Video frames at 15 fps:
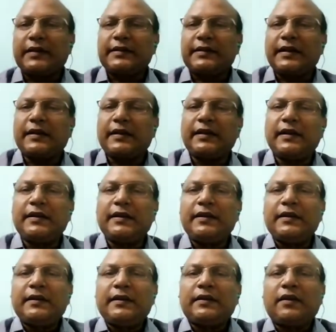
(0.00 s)
that
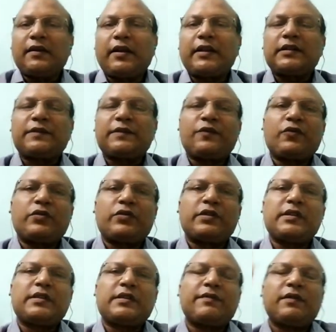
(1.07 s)
Lorentz force is the
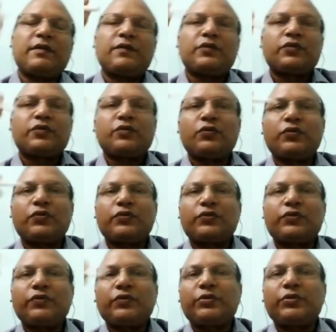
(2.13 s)
one which
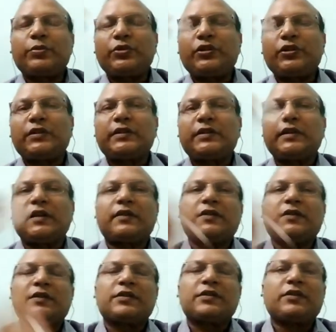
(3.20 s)
pushes the electrons out.
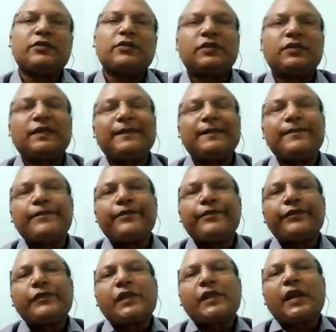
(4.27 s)

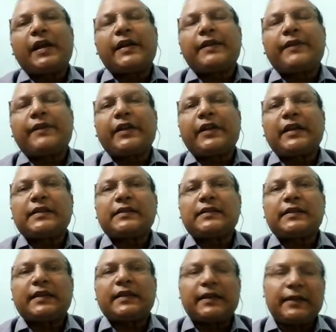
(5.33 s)
And whereas the
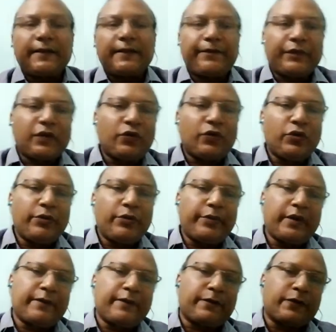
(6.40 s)
Coulombian
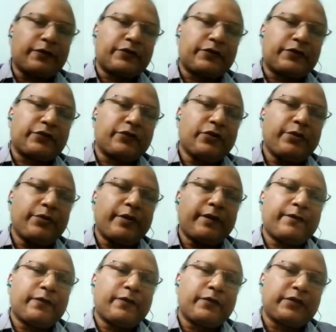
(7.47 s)
force
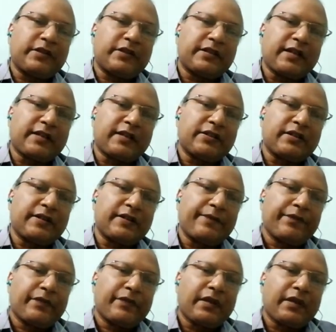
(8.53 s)
is actually
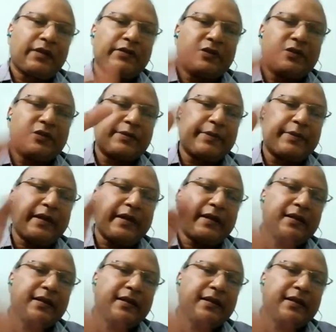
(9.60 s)
just bringing the